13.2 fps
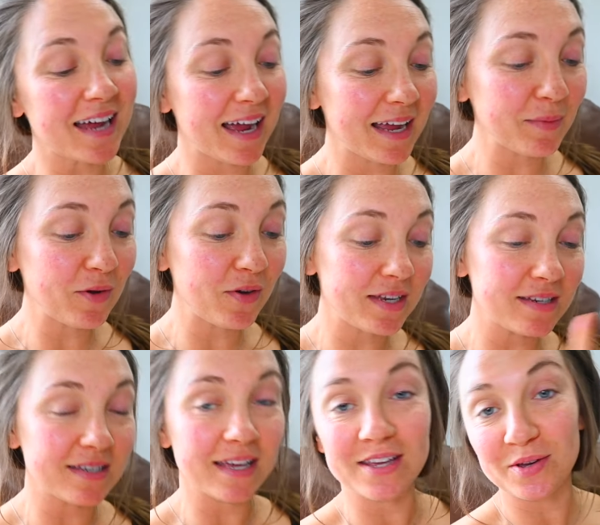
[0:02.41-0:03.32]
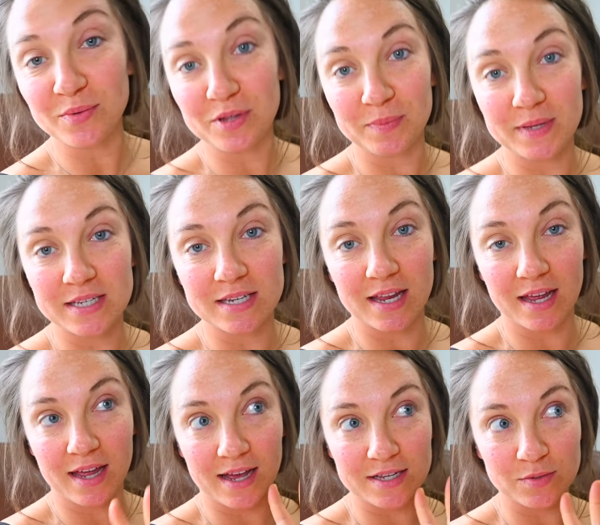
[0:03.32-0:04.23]
I am going to take you with me
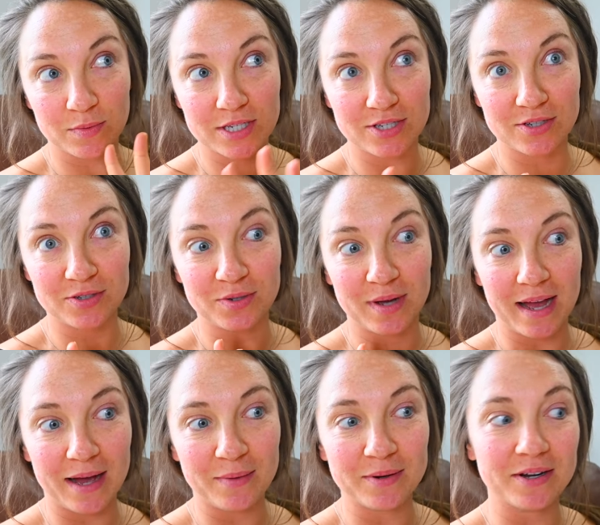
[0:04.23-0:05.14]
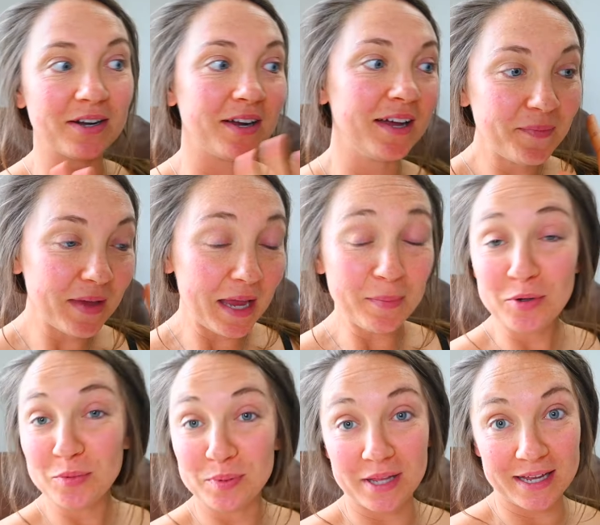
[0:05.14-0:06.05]
today as we do our
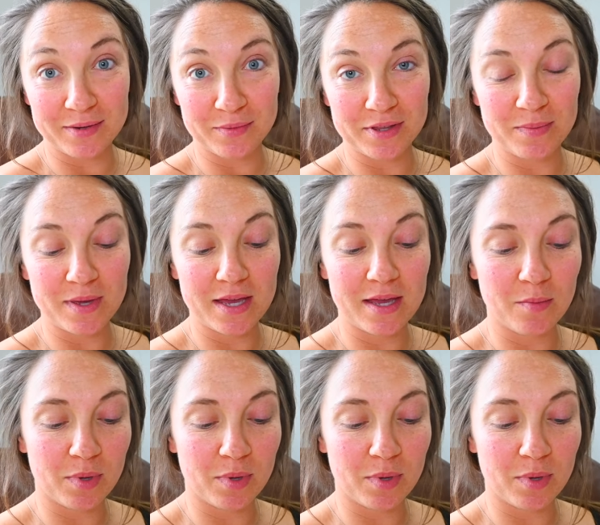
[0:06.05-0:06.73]
April plan with me,